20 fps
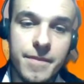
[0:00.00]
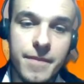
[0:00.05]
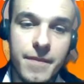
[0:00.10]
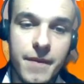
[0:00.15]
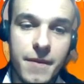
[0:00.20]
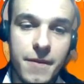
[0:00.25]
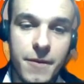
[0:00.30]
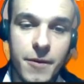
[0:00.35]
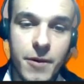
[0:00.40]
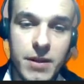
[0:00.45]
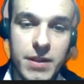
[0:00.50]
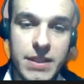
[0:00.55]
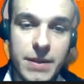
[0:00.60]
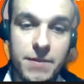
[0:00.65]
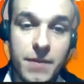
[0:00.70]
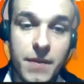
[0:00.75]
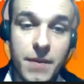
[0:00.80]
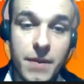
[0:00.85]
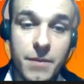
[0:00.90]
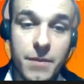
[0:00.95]
for
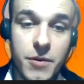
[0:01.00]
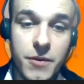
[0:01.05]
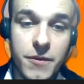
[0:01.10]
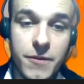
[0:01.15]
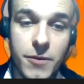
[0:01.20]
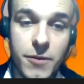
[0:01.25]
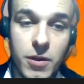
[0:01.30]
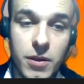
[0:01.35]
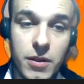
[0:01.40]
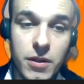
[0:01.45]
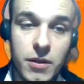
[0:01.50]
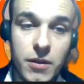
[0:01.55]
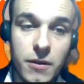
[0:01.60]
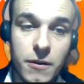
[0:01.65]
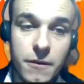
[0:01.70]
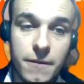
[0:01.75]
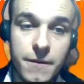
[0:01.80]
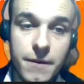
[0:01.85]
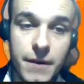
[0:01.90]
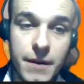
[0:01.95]
example, the portfolio
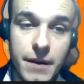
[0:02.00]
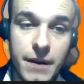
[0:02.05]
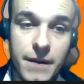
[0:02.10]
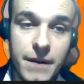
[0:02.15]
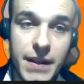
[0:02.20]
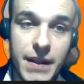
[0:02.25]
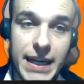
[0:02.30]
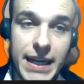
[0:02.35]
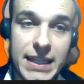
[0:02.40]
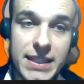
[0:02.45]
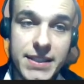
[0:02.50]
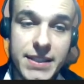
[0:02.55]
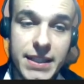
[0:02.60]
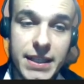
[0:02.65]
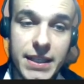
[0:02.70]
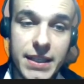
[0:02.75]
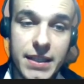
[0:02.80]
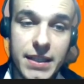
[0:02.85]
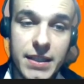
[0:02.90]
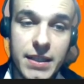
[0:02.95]
of the next
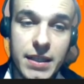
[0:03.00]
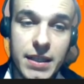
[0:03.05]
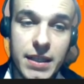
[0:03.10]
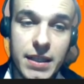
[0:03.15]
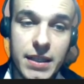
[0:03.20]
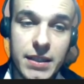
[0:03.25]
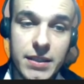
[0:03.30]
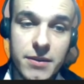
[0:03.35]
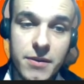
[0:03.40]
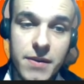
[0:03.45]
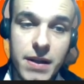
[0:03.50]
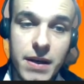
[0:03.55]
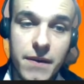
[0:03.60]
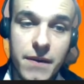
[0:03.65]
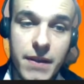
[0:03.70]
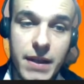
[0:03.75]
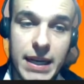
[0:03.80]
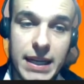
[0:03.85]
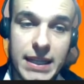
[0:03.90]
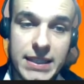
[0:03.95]
year,
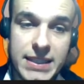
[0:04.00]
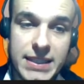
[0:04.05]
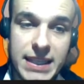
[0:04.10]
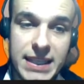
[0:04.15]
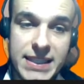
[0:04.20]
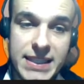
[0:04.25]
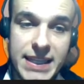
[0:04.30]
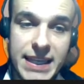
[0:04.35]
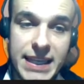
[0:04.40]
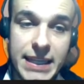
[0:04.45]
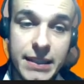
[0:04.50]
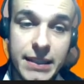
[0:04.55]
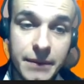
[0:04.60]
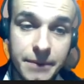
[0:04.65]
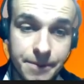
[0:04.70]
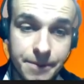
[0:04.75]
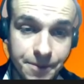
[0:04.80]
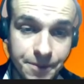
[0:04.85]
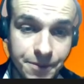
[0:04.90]
2016,